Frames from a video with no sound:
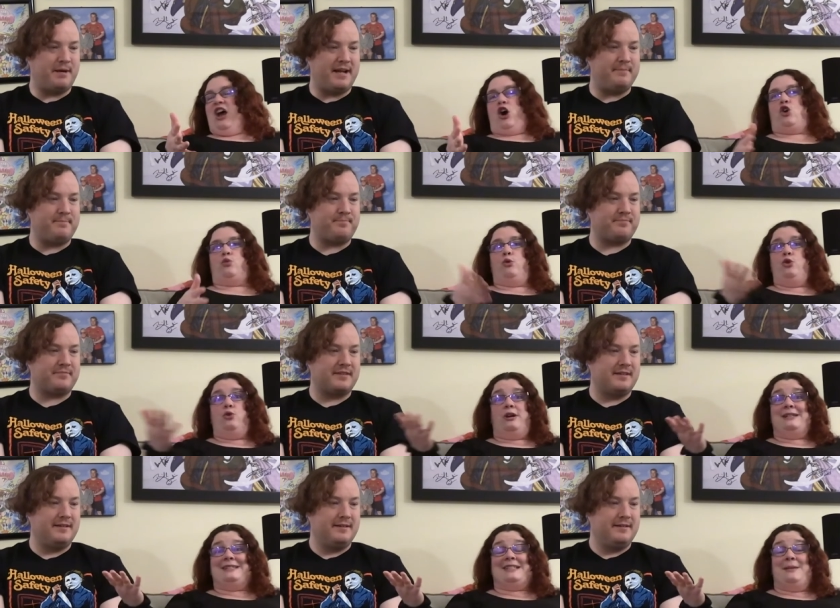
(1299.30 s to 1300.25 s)
Speaker 1: But
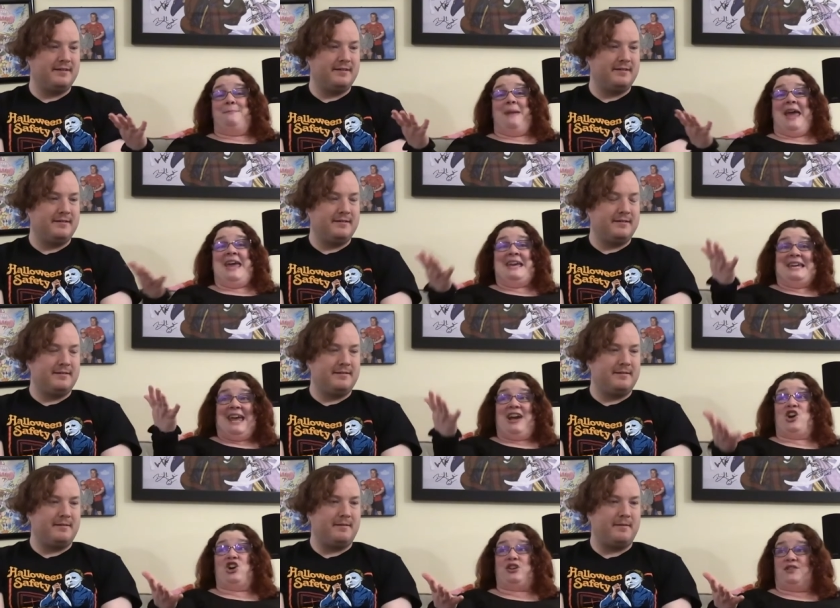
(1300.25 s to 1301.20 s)
Haruka's the main
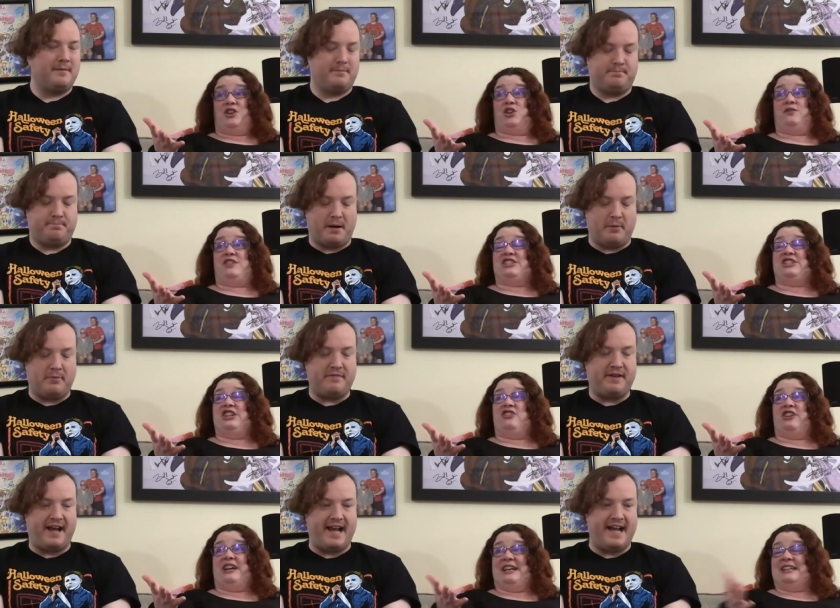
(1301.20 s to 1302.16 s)
character of the but
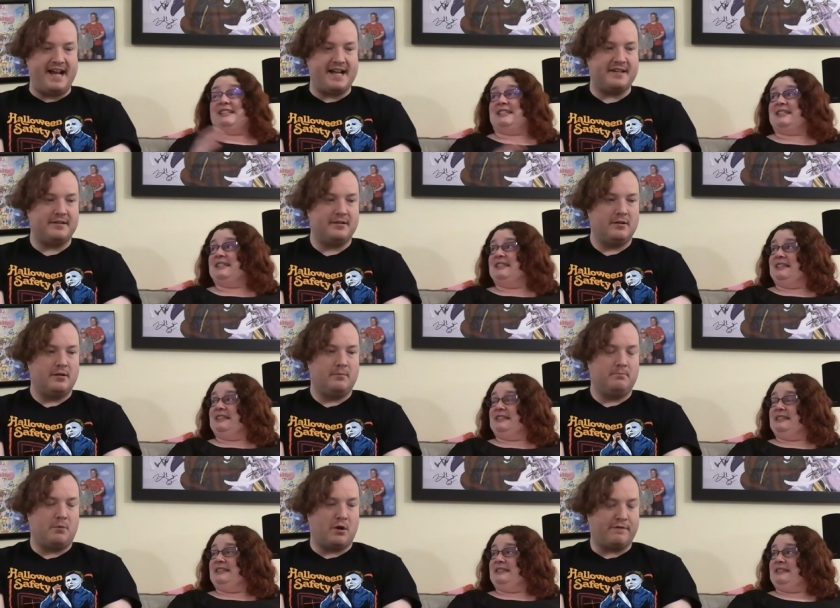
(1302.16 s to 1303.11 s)
series. But we've had
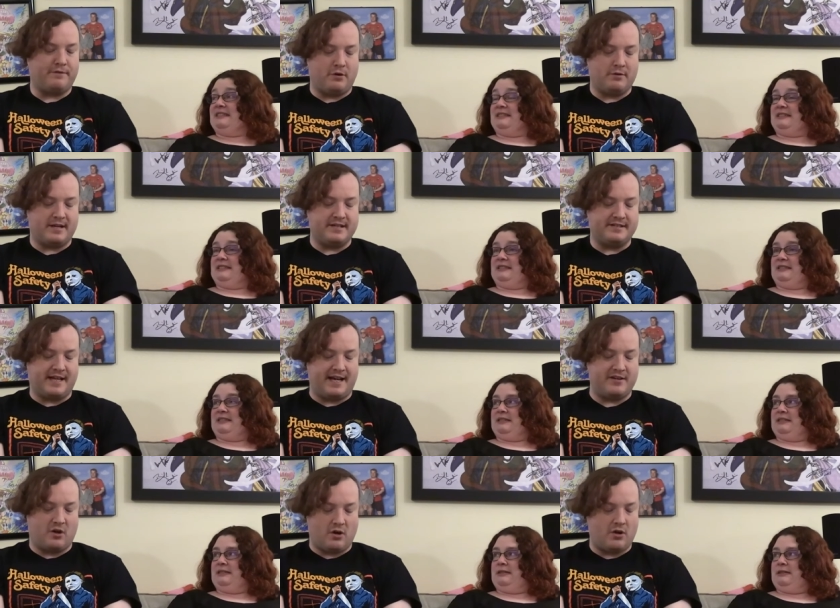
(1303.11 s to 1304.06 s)
more focus
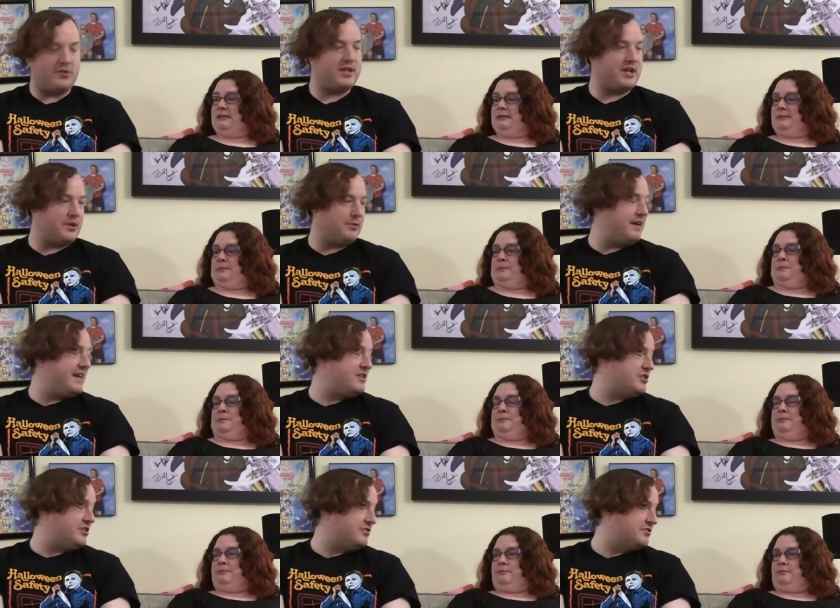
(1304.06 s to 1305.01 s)
on all the other
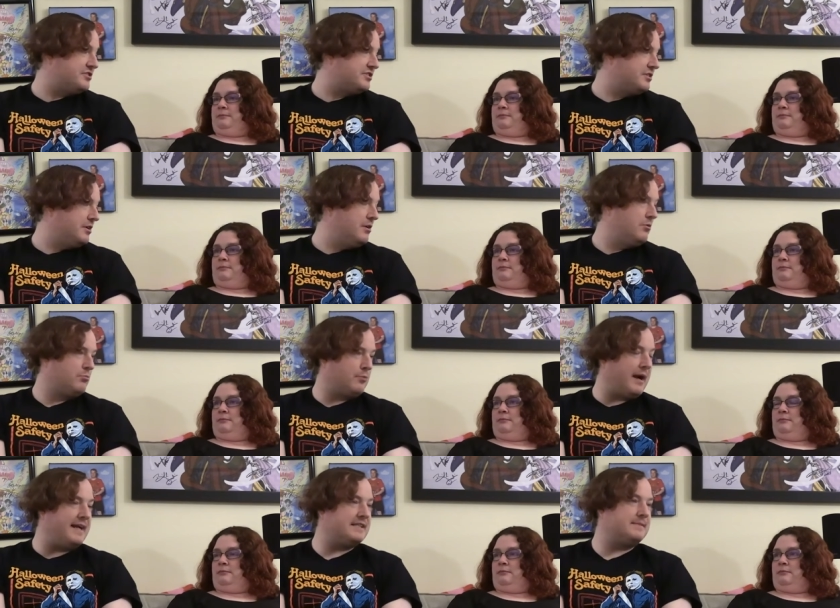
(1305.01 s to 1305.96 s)
Rangers.
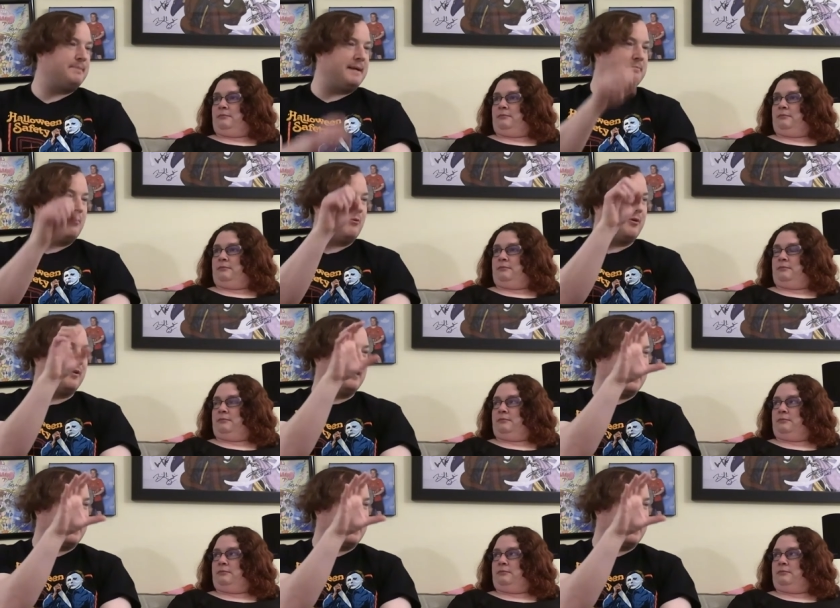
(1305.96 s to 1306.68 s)
Red's been more,